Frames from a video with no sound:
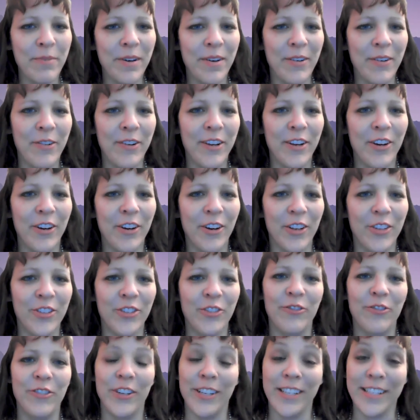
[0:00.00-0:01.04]
but we are
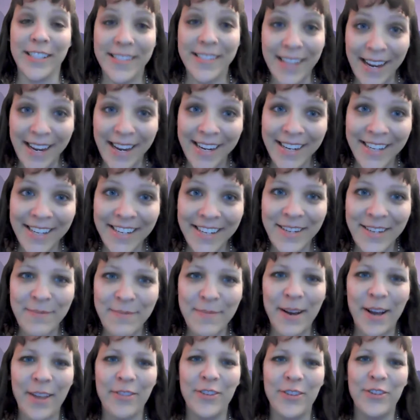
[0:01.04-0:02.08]
also very excited about